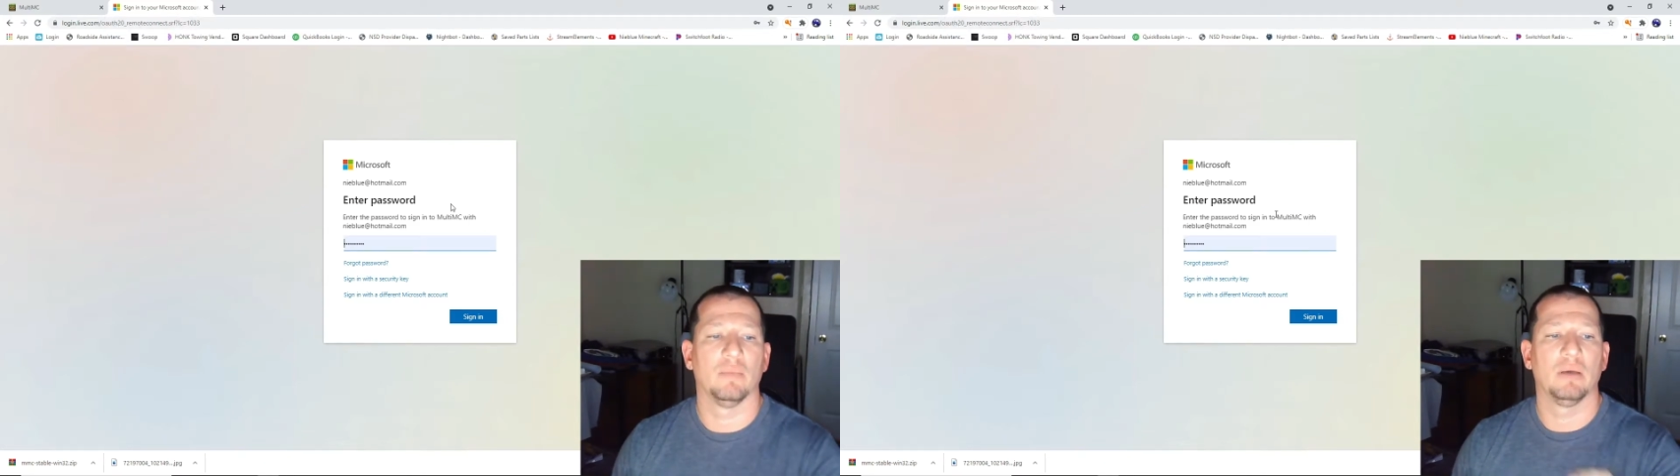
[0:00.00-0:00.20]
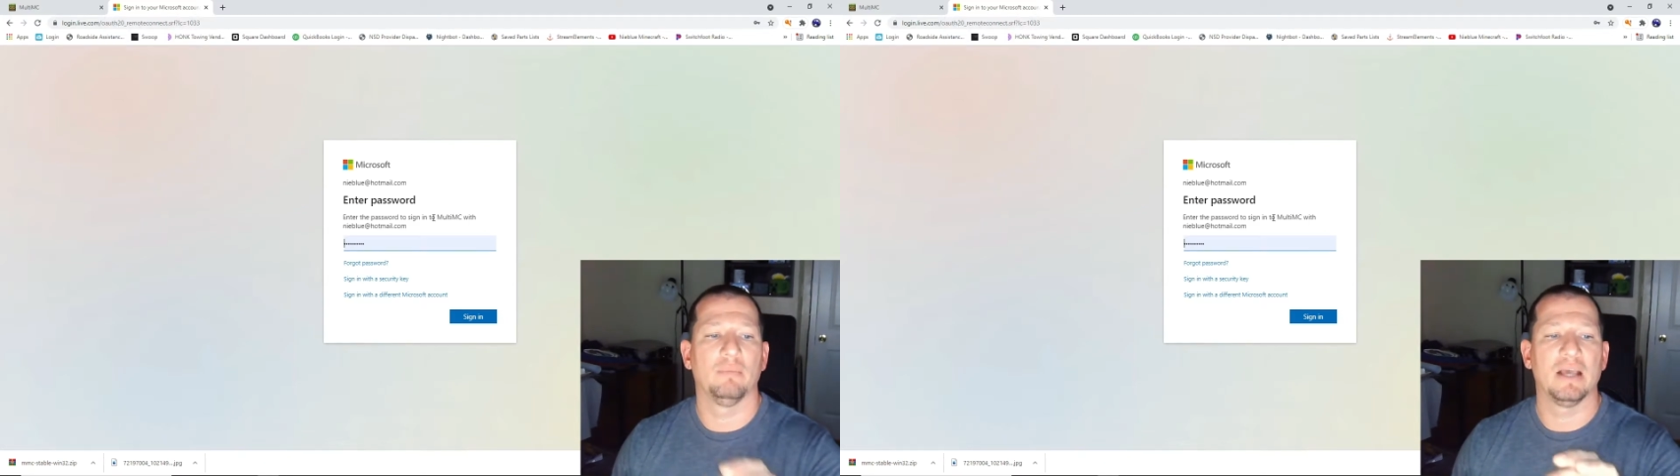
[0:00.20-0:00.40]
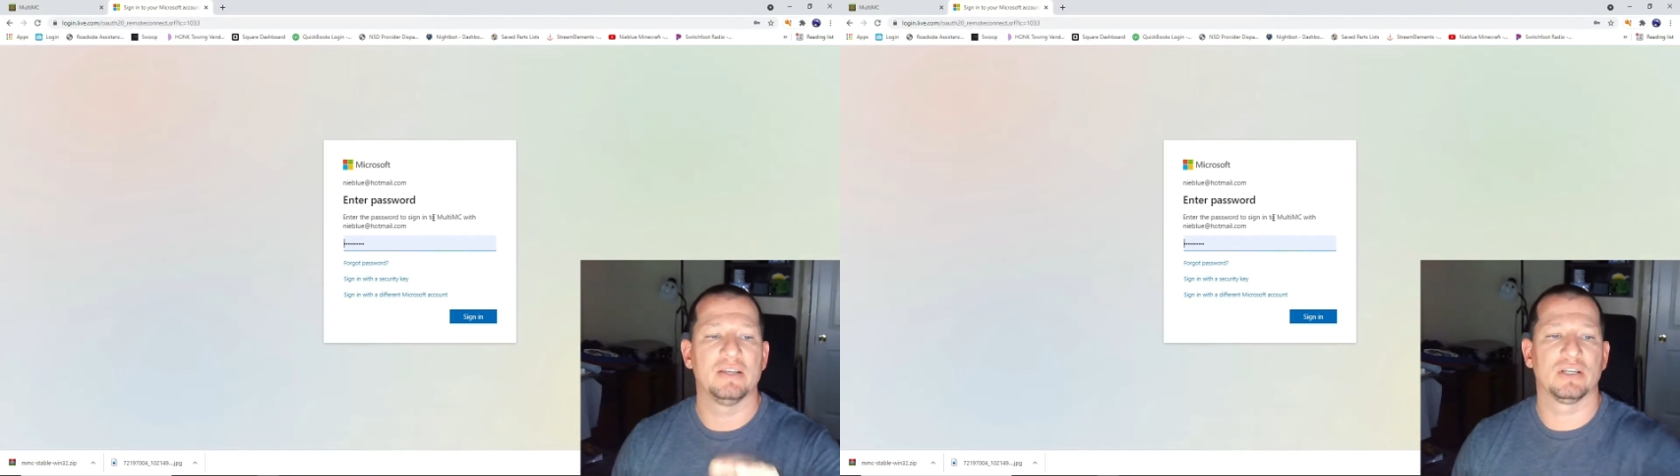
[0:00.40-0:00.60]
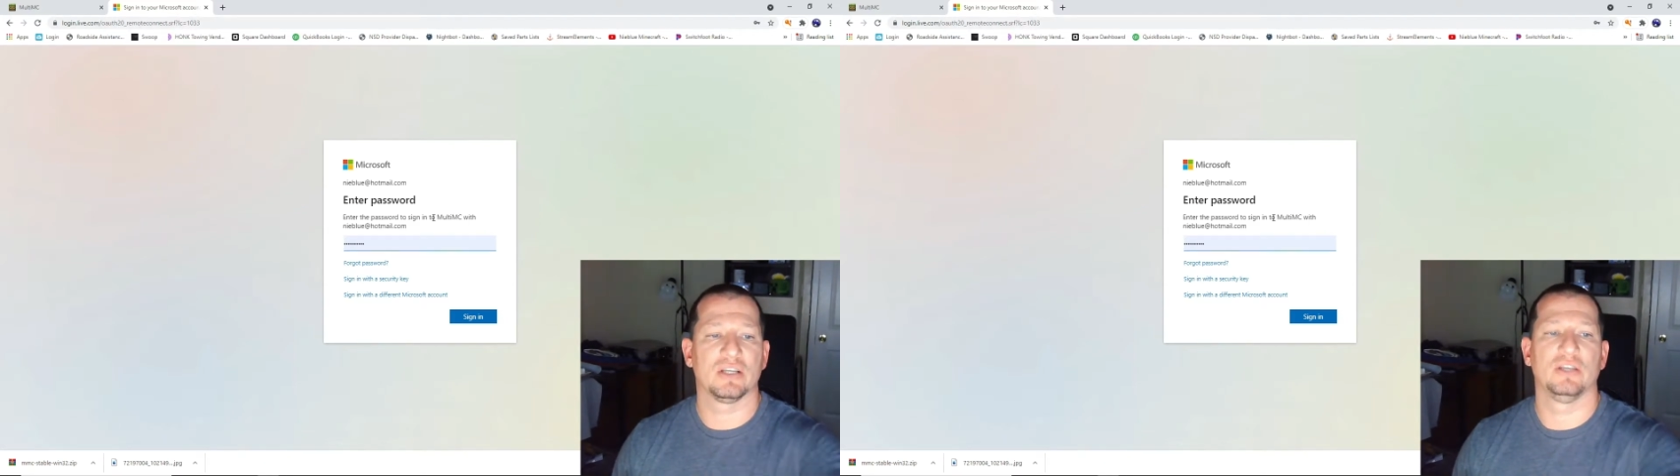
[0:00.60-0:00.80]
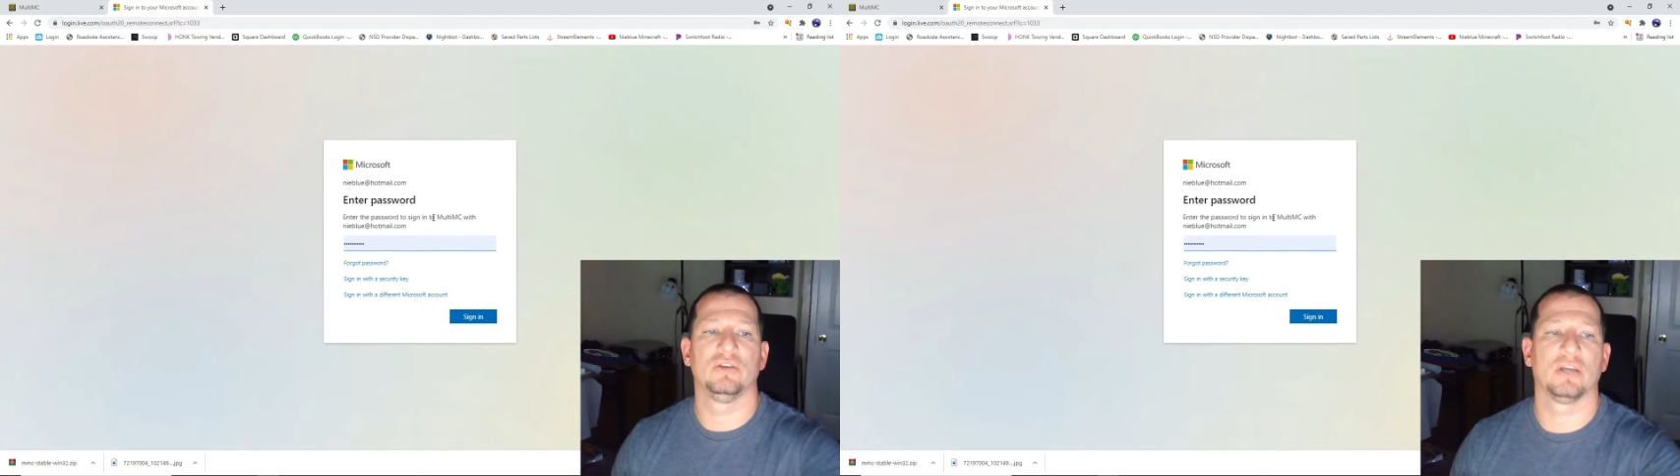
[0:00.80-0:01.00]

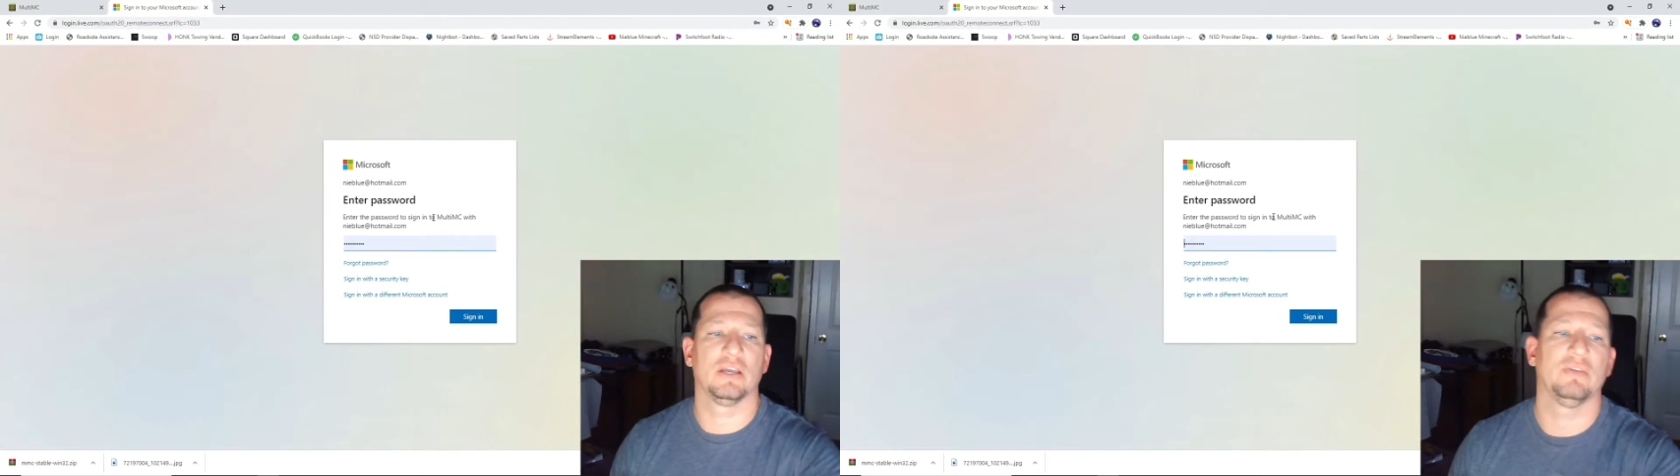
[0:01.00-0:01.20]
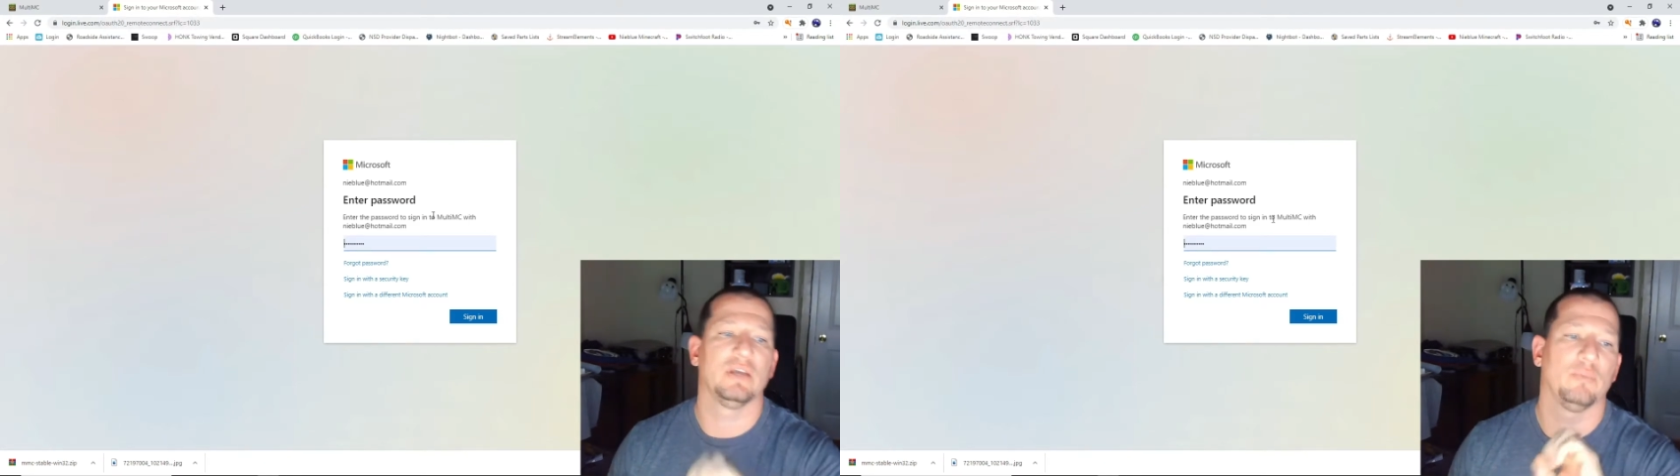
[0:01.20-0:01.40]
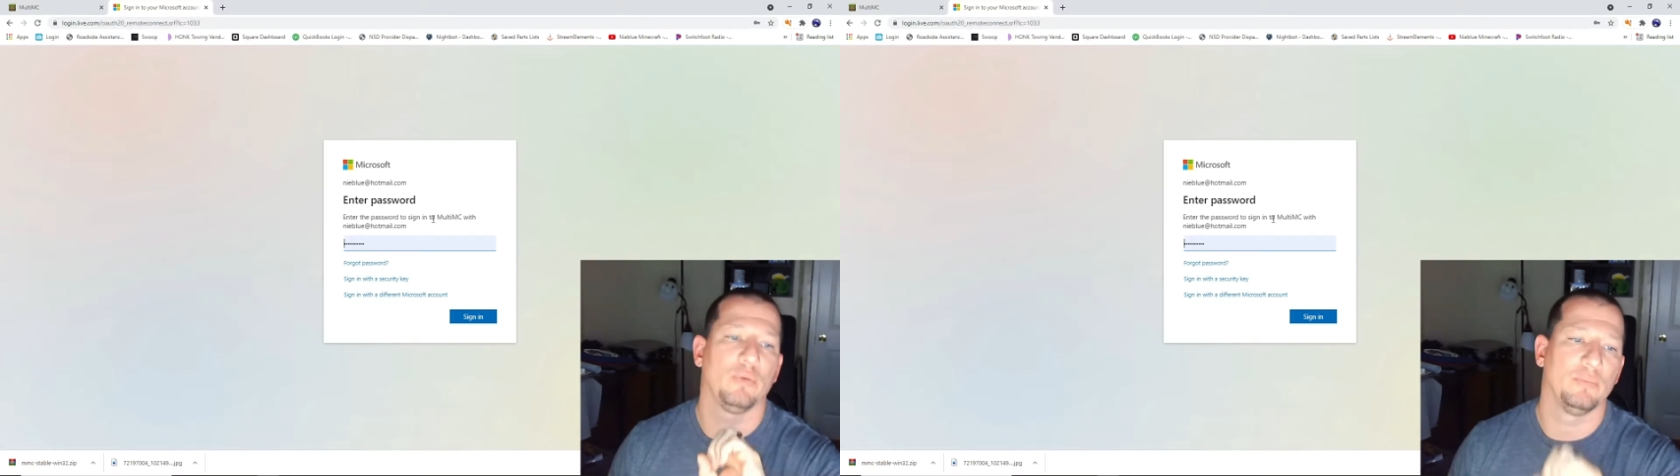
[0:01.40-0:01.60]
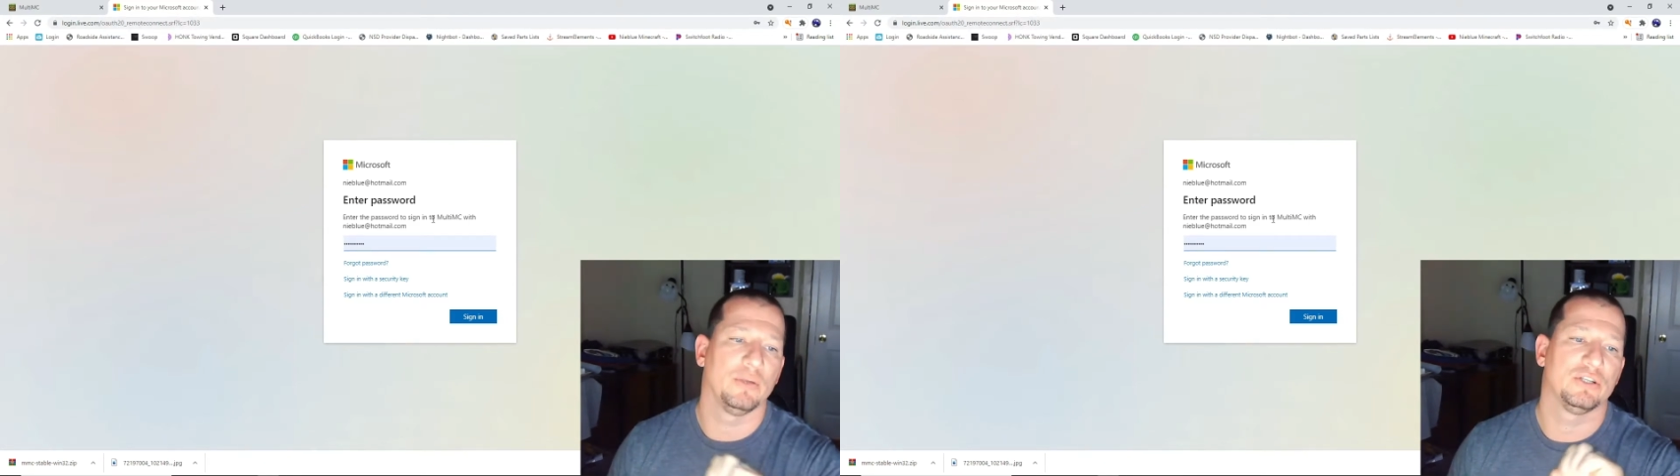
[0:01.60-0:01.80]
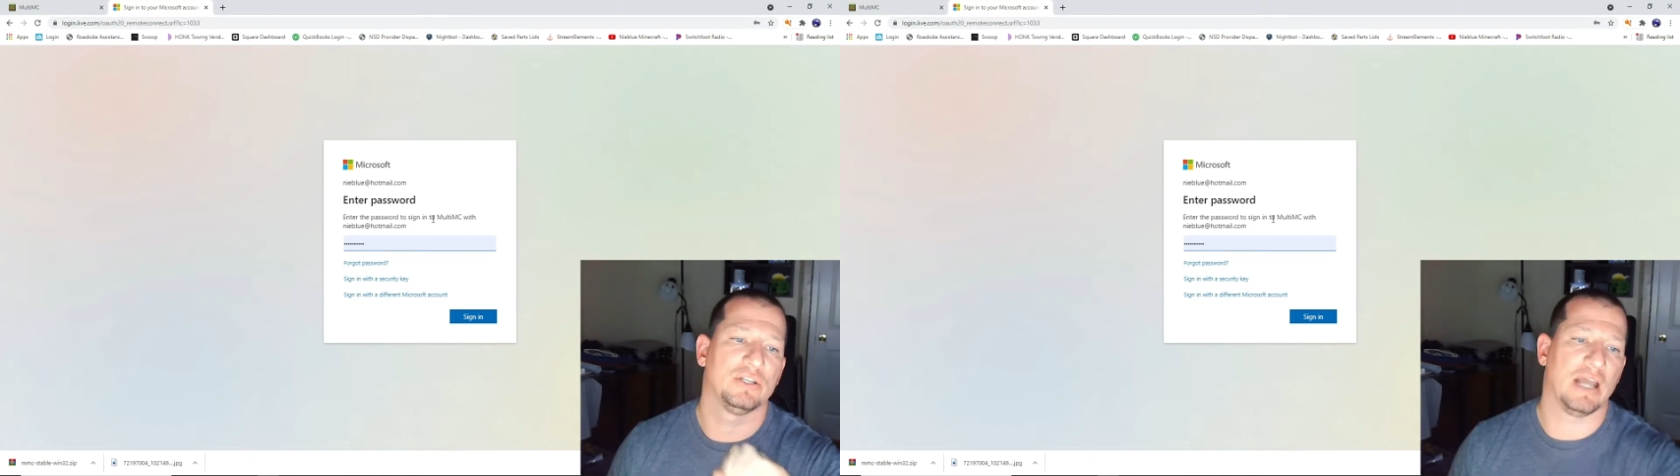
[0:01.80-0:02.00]
basically, you're giving it permission